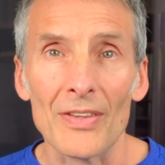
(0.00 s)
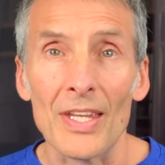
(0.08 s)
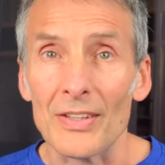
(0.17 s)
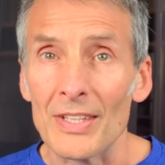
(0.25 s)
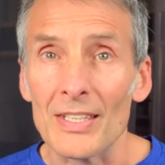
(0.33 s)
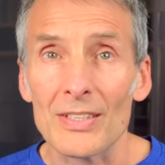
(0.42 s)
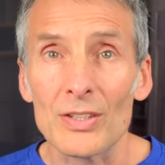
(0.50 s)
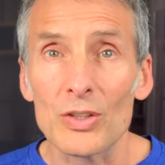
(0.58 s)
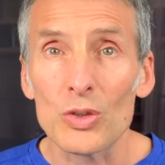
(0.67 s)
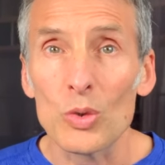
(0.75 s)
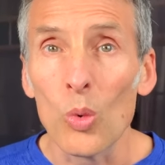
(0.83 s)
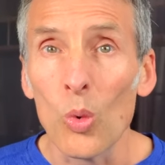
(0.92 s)
that this
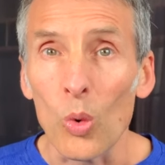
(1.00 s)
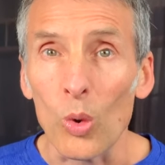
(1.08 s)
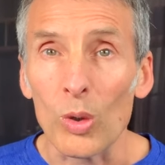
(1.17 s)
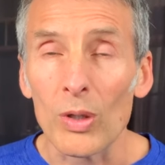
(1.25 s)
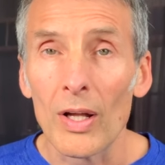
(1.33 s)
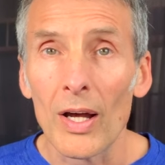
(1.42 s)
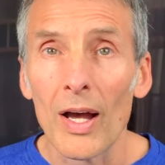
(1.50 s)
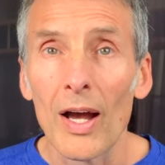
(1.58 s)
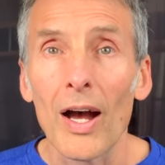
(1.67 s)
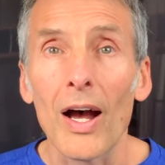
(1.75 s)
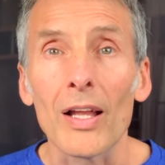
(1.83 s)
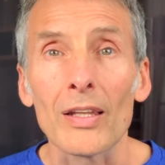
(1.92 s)
tool
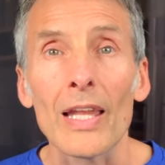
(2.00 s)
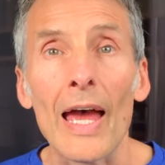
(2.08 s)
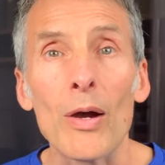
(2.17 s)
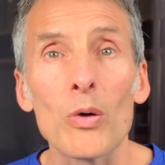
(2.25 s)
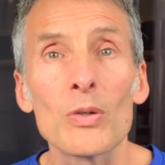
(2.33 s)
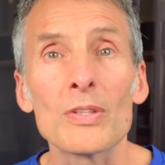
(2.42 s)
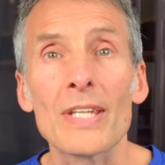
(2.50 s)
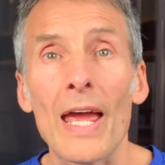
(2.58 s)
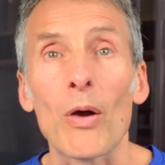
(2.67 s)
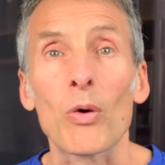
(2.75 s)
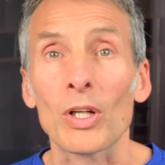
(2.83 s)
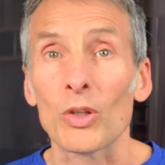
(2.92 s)
allows
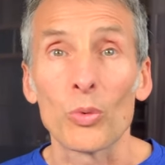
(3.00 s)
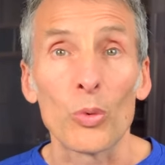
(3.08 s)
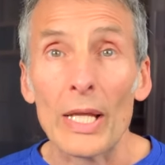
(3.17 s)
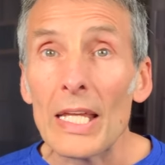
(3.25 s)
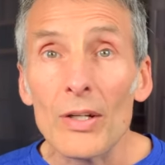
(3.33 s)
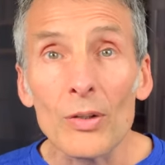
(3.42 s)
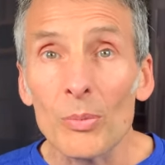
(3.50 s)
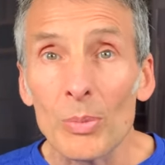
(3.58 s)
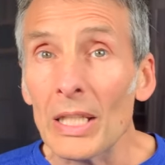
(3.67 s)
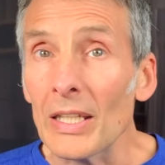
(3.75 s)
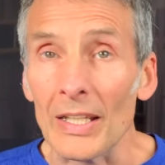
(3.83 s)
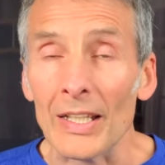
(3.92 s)
our greater
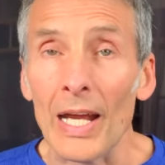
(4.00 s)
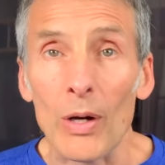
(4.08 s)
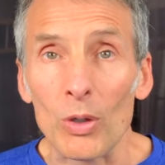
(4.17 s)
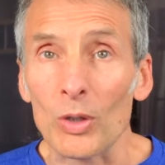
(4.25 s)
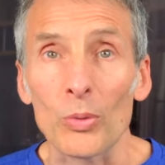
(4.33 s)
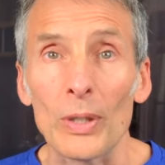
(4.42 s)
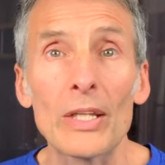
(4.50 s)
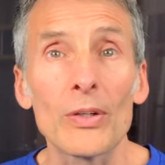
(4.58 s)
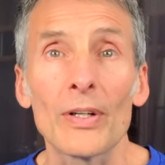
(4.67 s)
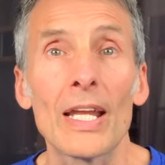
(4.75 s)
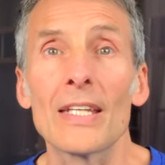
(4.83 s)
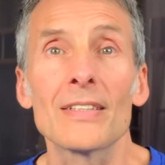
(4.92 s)
being, our
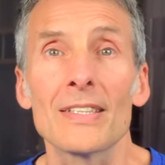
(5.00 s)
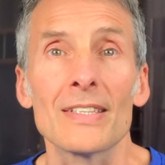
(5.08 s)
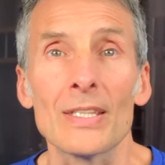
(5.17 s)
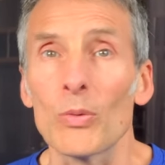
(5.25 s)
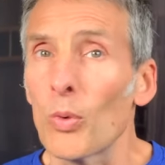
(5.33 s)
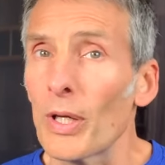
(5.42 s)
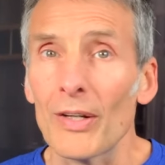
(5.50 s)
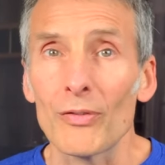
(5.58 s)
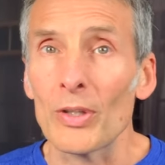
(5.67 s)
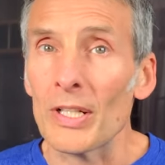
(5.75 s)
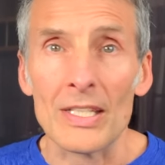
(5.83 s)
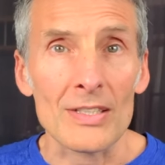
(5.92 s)
greater entity,
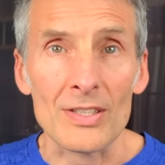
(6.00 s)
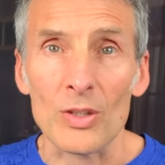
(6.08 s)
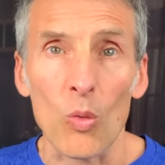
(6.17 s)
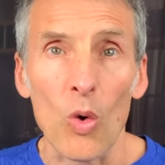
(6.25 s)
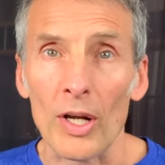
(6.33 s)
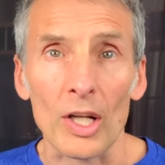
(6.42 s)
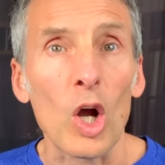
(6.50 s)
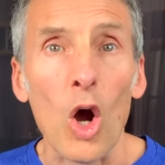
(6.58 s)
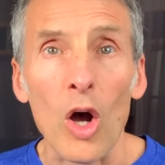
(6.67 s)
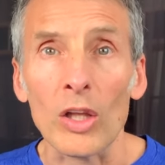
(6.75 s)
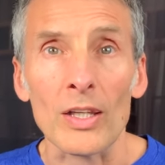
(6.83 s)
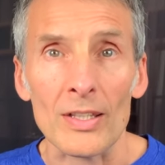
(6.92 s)
whatever it is you want to
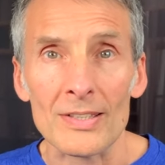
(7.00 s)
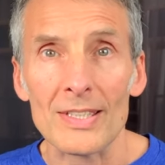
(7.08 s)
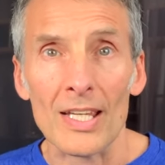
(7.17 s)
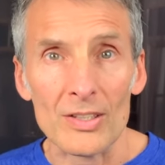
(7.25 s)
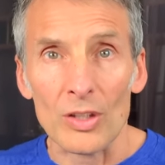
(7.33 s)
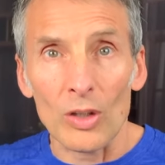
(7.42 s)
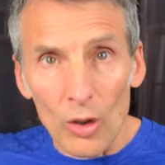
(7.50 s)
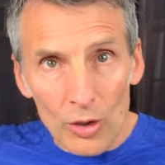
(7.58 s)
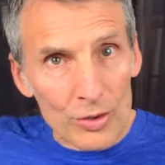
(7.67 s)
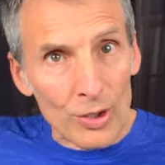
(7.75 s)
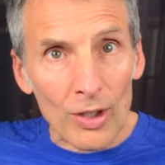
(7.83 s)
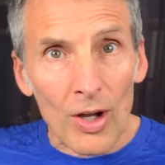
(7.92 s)
call us as a
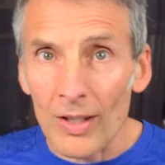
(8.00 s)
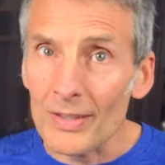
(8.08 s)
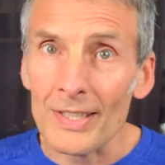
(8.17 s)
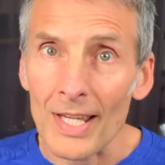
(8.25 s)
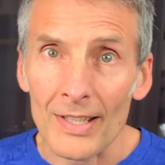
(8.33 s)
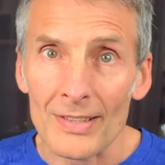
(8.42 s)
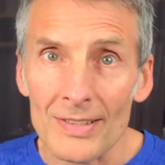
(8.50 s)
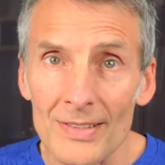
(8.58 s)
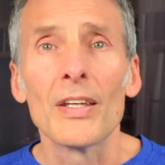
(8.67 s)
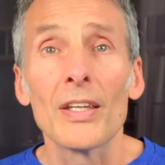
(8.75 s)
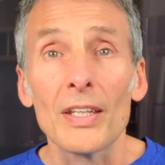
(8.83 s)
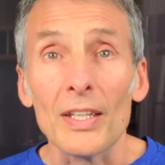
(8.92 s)
larger
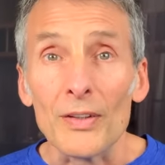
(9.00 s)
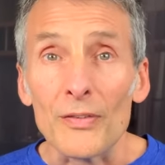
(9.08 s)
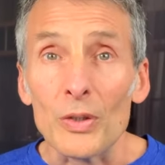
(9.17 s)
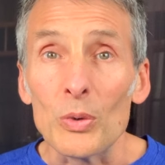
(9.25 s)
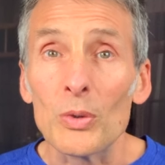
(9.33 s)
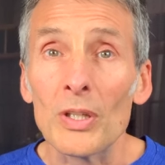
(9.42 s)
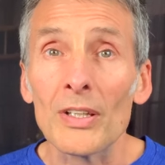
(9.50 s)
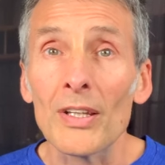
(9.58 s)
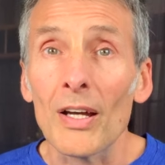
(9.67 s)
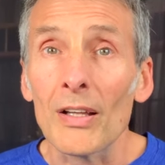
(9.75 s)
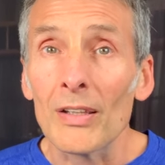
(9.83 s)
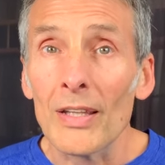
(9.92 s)
context, if you can
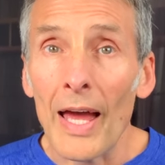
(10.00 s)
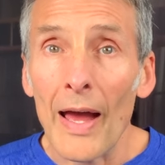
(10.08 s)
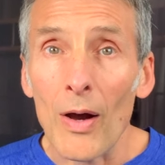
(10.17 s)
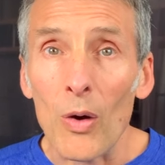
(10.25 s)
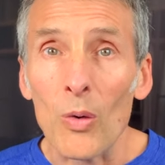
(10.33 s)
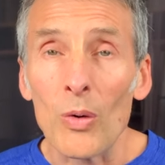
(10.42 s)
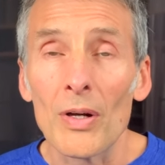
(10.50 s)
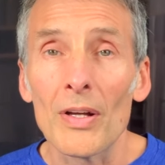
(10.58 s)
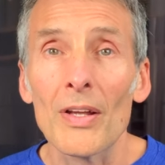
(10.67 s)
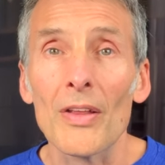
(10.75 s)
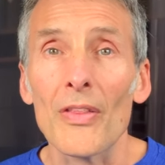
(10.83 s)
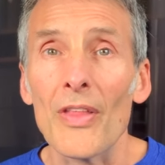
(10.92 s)
allow
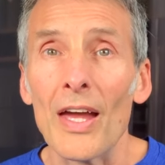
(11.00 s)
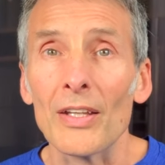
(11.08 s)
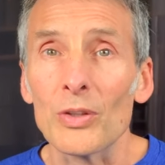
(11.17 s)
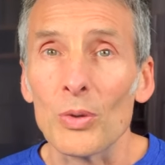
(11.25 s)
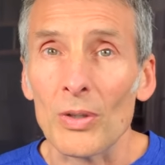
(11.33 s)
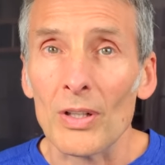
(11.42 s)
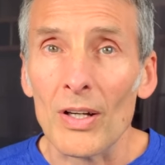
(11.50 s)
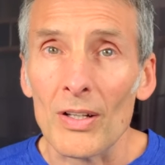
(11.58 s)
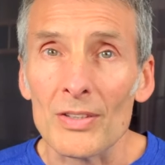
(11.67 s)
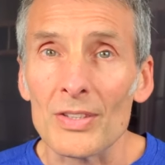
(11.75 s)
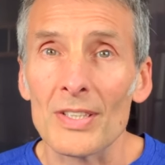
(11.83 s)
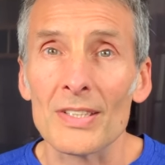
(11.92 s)
that your
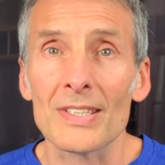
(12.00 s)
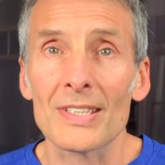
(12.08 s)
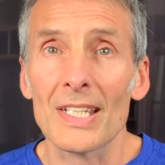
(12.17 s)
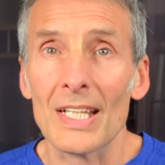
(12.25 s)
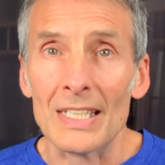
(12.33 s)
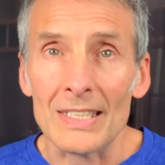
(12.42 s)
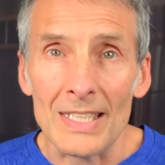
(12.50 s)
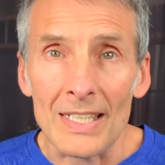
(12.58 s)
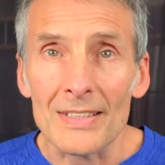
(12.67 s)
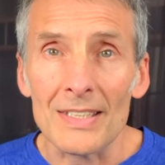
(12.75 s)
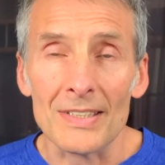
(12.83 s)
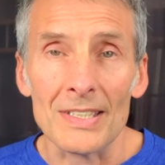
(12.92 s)
conscious
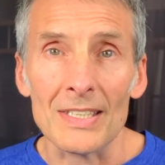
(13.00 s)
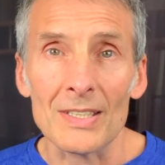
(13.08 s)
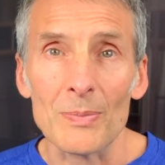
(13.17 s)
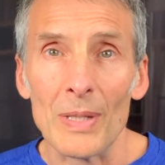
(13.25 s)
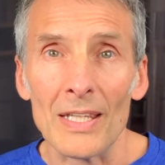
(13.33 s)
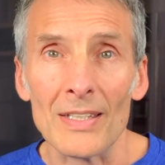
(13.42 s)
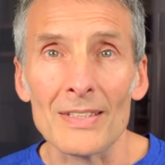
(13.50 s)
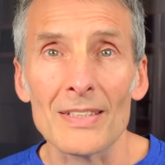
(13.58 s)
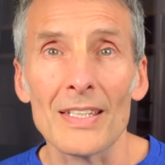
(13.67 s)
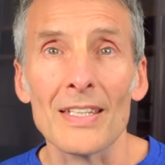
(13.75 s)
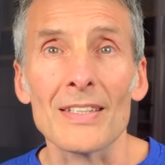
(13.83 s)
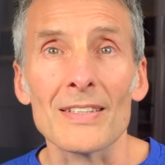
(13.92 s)
identity space
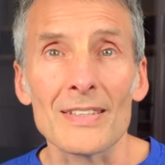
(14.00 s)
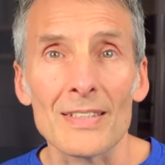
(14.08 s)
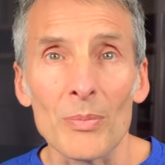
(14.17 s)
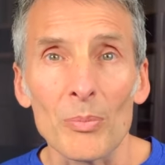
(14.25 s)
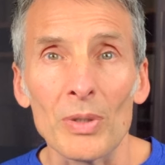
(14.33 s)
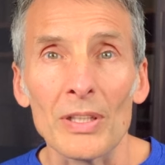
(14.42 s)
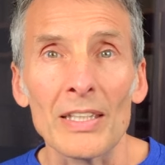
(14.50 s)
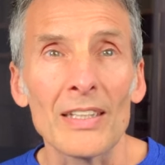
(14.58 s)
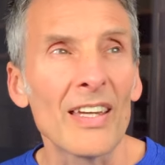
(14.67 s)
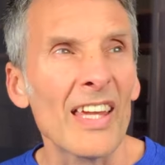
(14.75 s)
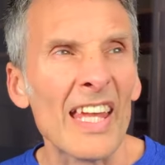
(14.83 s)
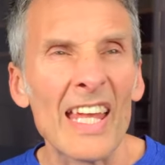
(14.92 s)
is simply
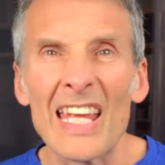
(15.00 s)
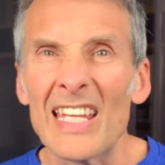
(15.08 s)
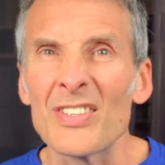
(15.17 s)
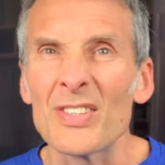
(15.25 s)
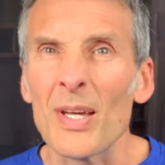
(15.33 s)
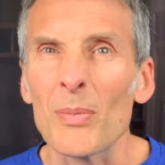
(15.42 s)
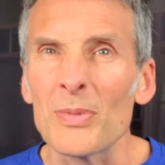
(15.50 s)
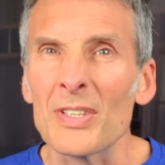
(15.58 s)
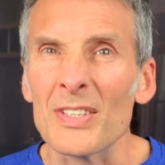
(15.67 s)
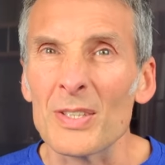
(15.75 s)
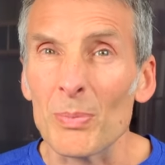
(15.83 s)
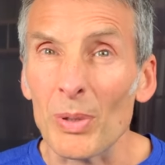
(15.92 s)
a heads up
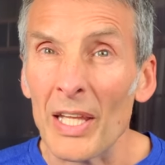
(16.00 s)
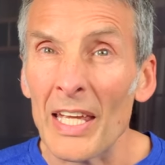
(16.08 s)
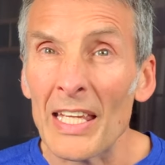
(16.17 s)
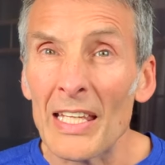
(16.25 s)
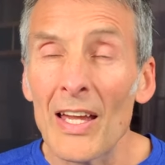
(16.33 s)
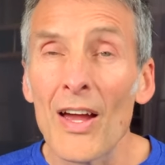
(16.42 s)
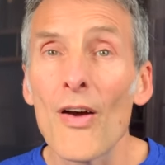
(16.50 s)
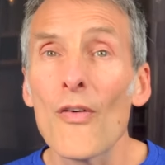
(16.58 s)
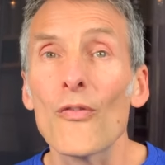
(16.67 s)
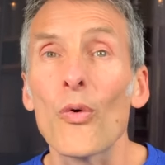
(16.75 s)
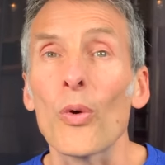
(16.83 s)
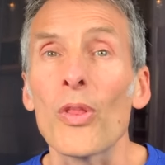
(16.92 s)
display
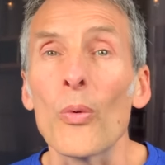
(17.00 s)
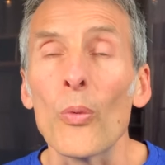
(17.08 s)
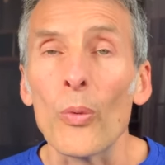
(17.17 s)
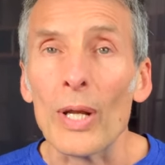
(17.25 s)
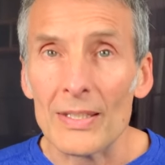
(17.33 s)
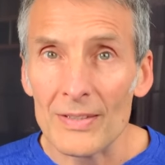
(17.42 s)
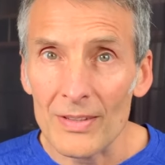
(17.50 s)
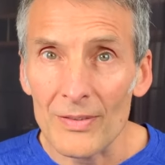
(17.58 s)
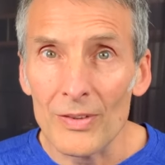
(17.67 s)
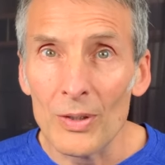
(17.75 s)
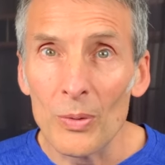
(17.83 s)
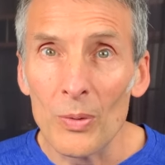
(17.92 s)
for the rest of
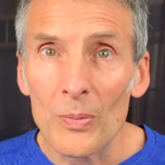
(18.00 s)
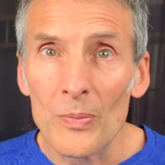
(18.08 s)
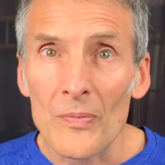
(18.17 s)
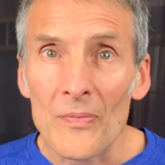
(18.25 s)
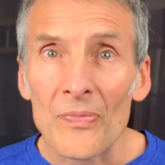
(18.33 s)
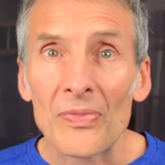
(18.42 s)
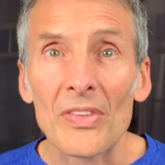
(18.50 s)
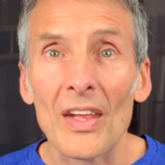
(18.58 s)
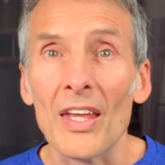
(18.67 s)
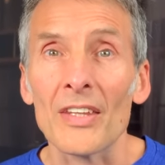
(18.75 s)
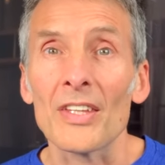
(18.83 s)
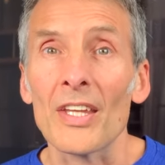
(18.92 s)
you,
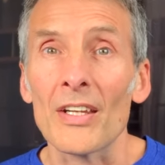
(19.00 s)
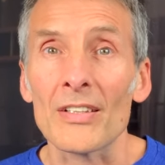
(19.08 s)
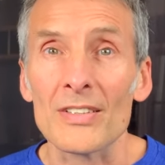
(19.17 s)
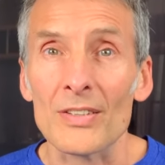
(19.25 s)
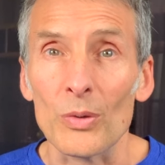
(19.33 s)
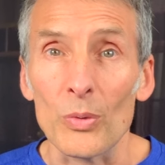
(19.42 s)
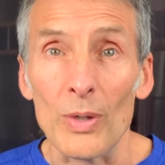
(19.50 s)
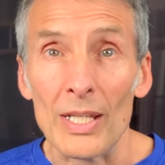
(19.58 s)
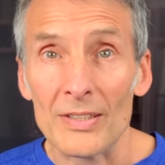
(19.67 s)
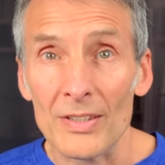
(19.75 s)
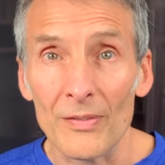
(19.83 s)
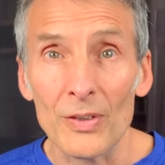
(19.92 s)
and that it's the
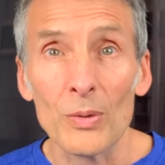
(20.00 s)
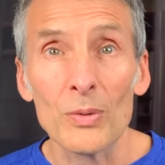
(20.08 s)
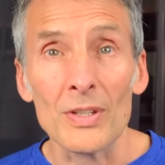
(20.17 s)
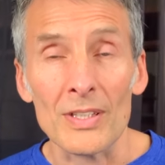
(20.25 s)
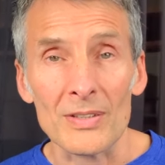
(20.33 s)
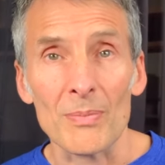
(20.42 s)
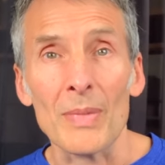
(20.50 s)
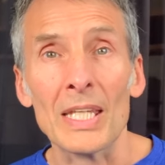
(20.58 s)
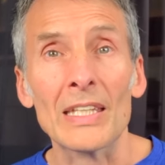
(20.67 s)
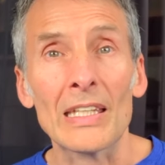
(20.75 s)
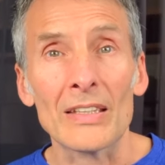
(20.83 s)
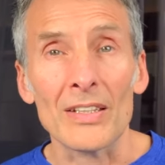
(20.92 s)
rest of you that's
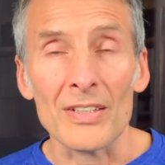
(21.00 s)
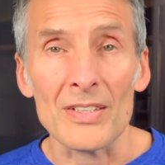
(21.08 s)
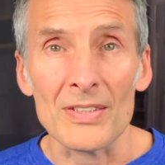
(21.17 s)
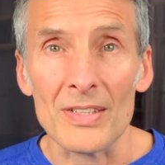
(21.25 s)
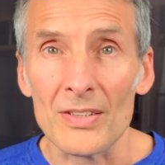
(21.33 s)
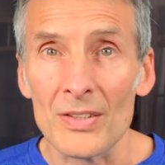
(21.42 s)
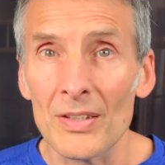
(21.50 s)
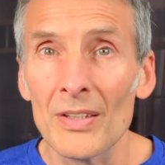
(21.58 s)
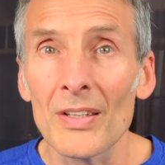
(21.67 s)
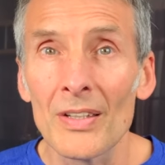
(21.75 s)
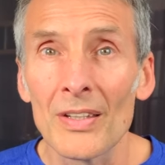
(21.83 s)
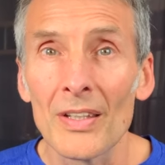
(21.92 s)
making the decision
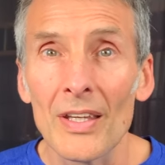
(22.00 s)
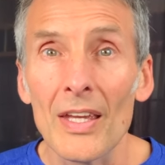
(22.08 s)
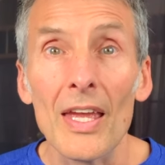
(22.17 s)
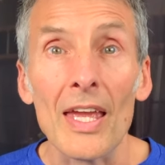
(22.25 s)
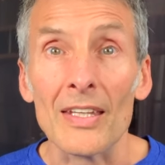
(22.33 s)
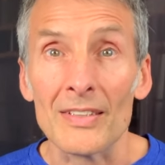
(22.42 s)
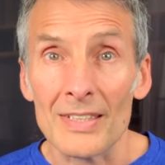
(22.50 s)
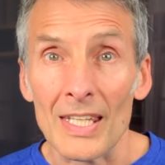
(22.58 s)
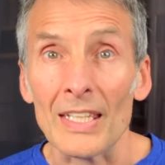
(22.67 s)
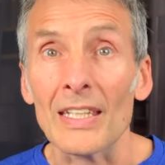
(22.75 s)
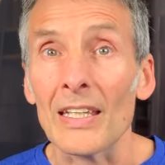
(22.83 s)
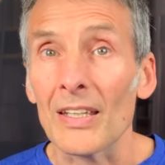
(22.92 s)
and
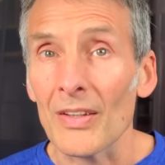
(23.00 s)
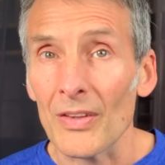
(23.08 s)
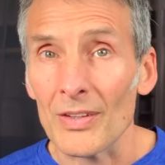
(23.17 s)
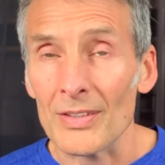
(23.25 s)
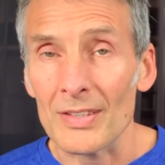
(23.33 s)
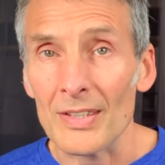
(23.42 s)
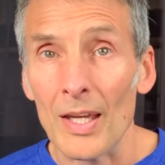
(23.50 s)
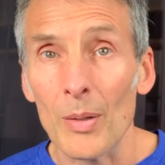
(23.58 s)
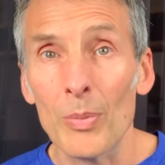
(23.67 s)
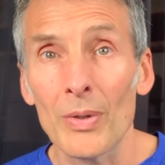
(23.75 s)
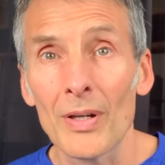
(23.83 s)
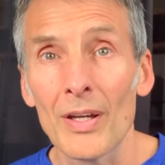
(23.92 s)
taking the step,